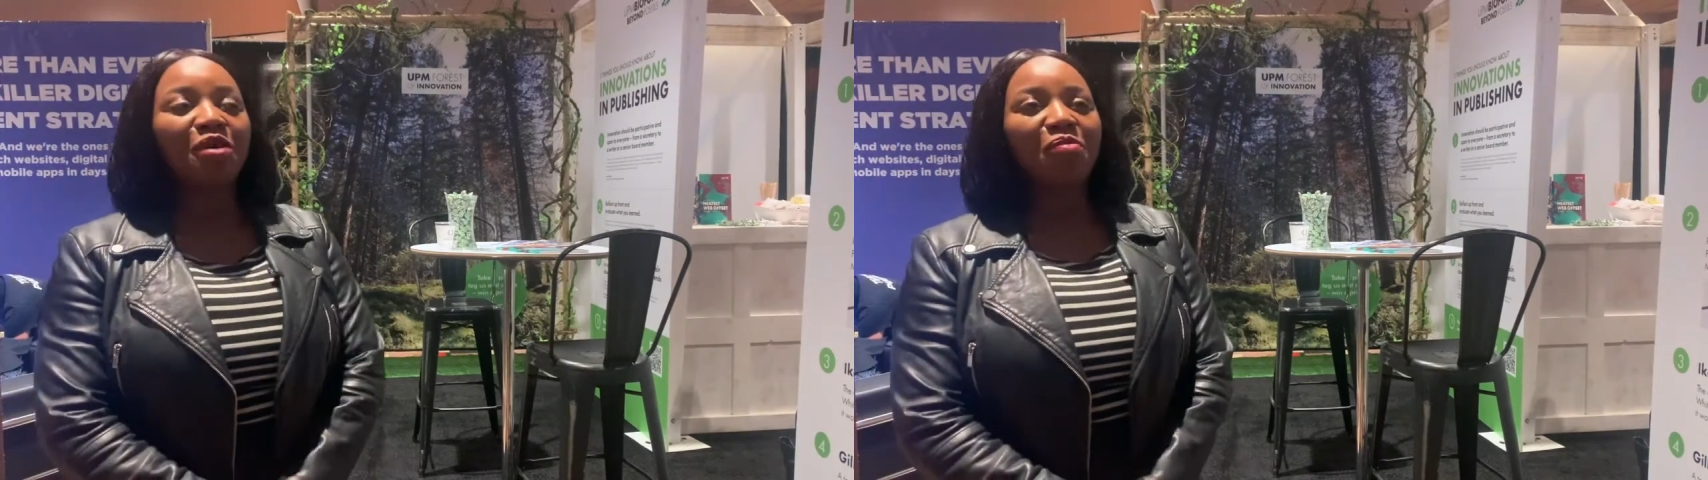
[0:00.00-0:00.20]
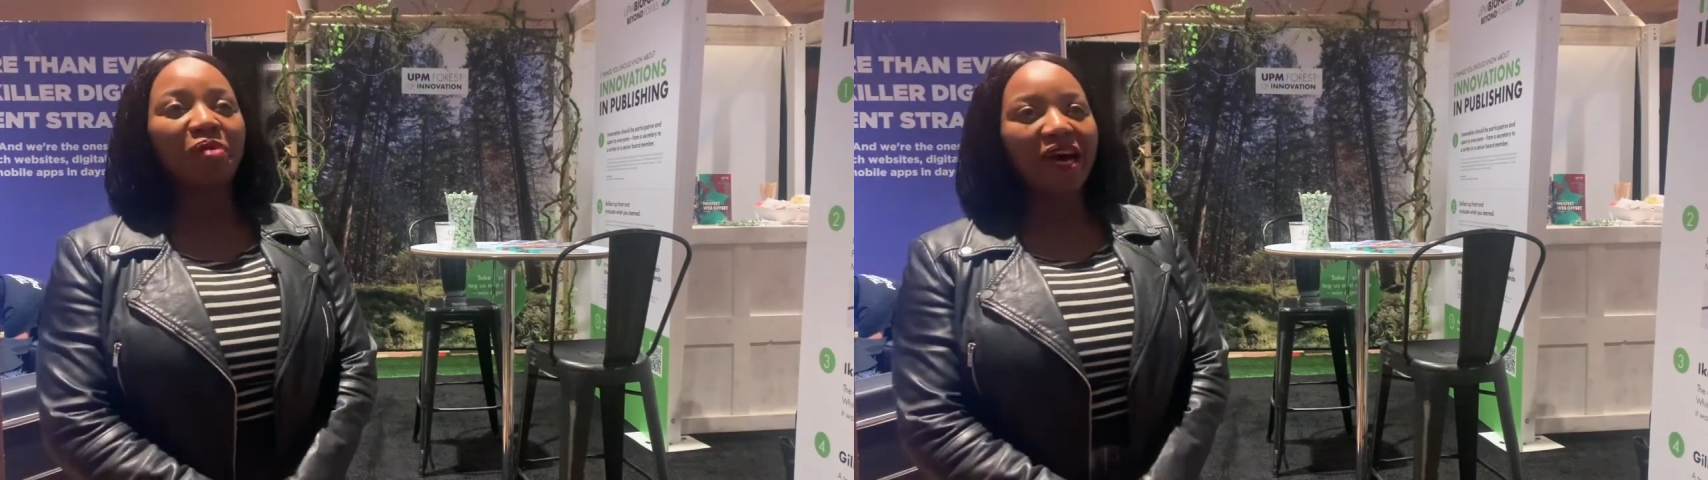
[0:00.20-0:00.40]

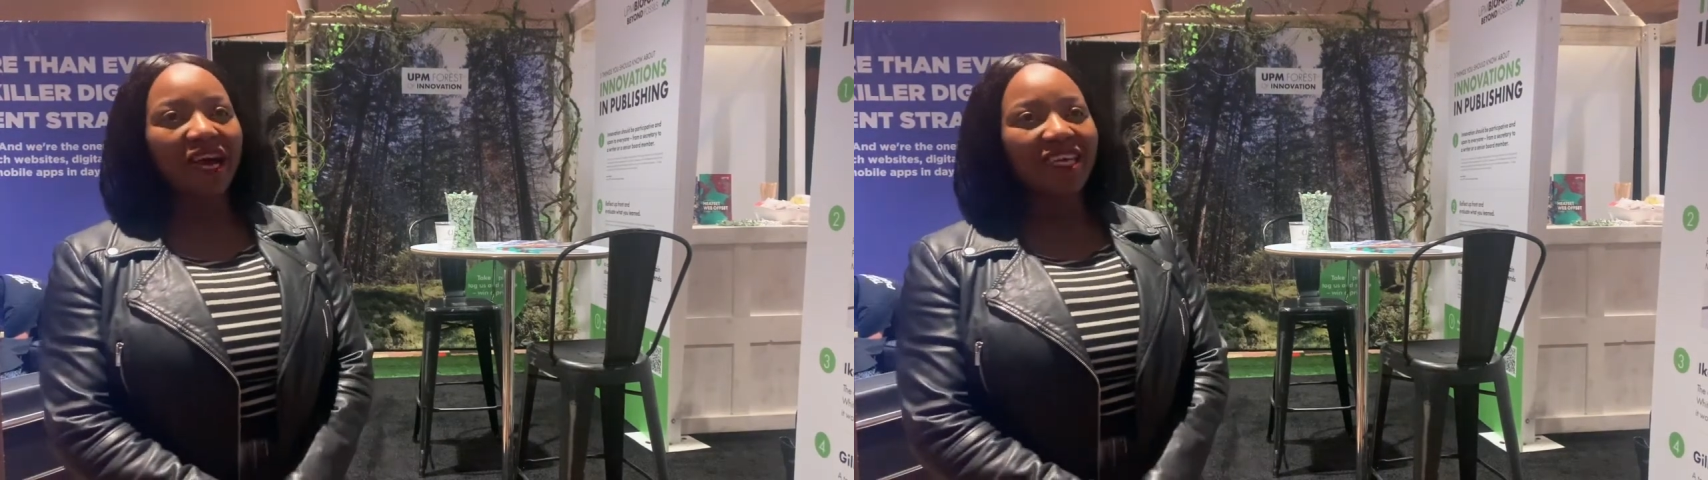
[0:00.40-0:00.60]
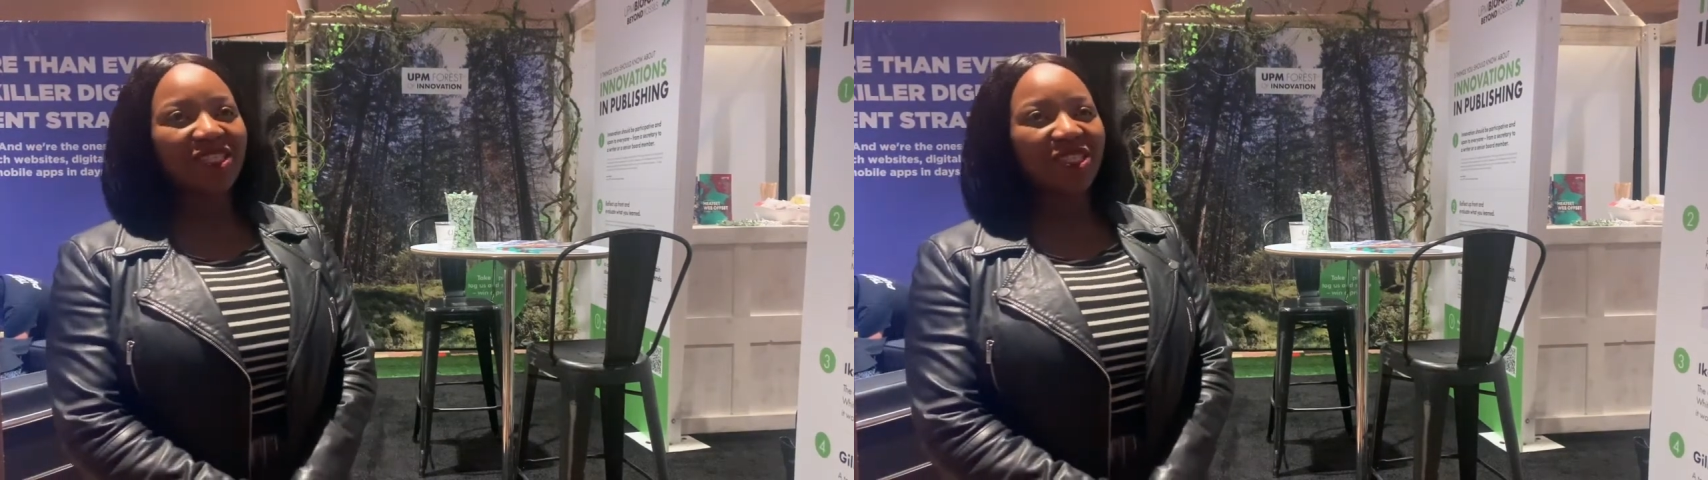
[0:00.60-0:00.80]

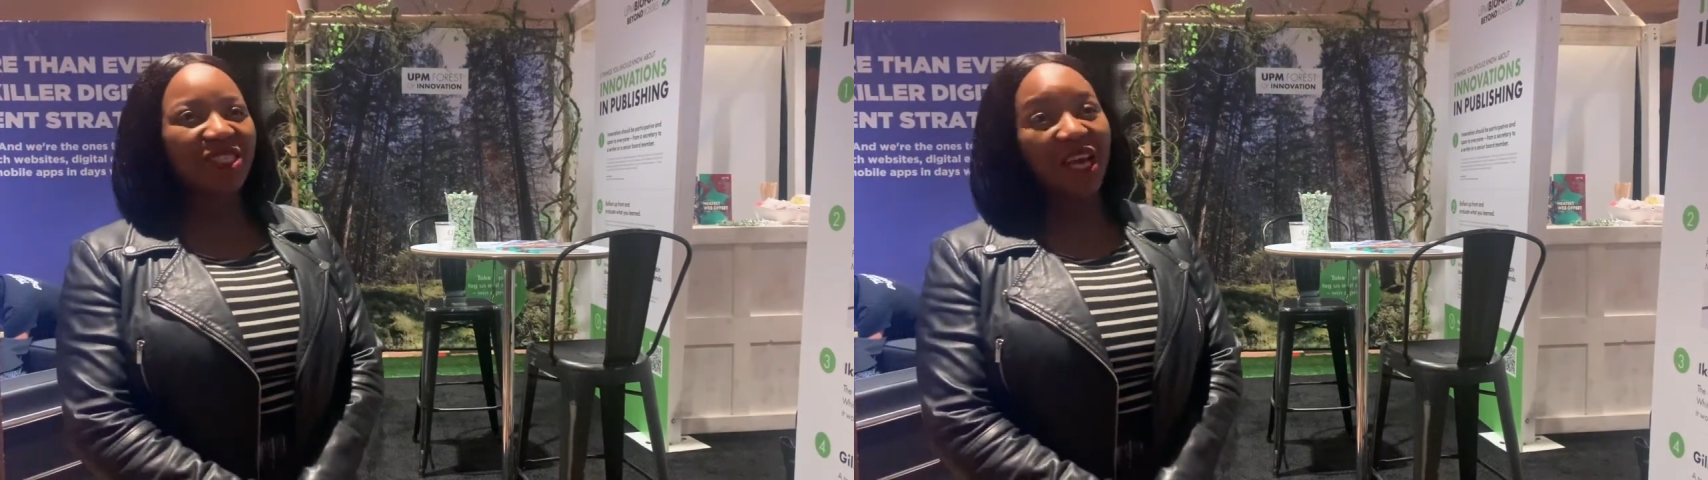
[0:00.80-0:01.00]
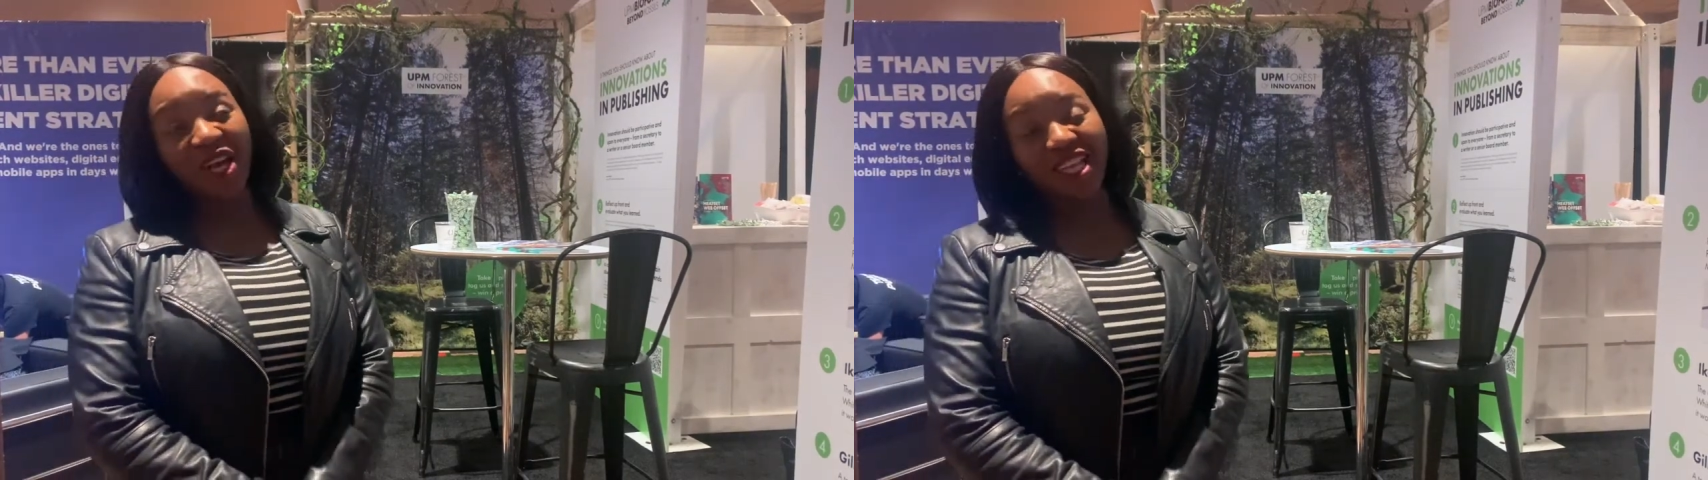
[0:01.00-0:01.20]
But
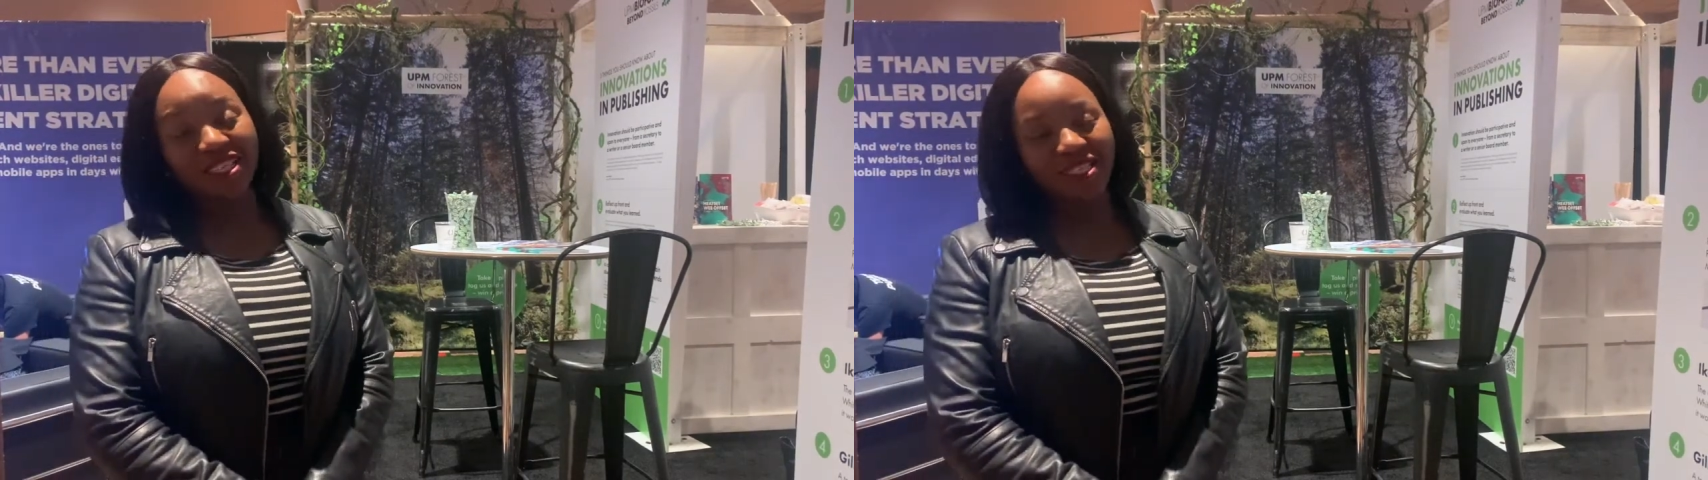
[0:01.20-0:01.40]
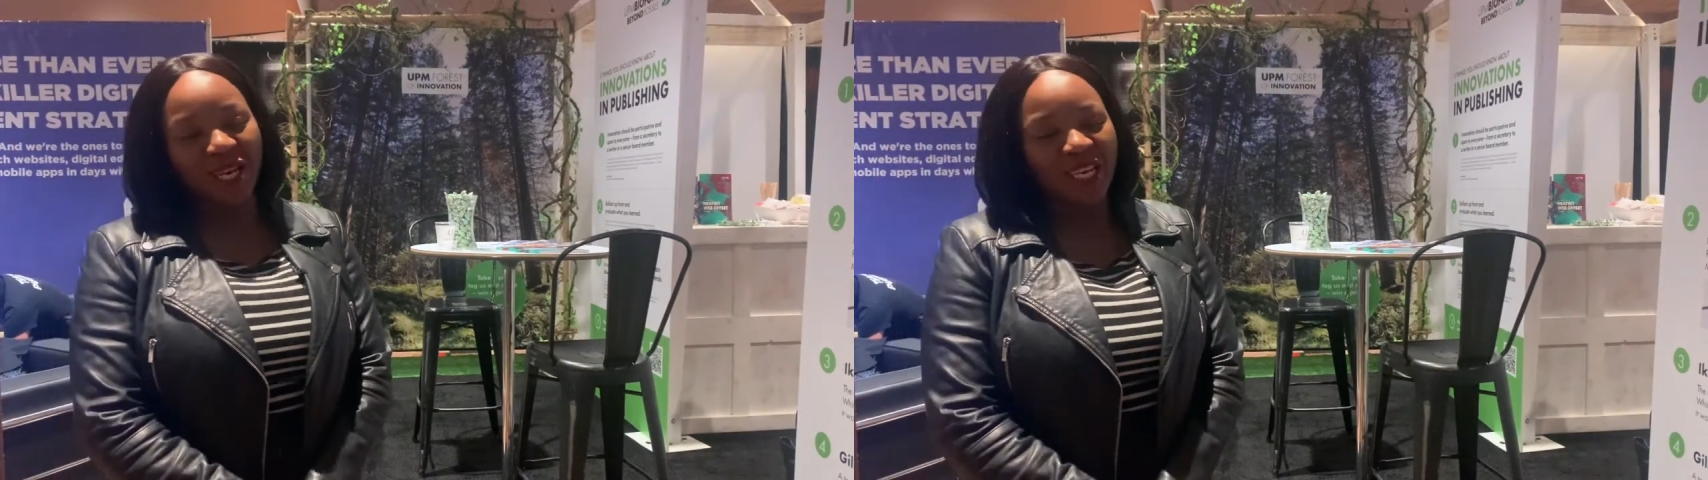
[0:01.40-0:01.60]
yeah, that's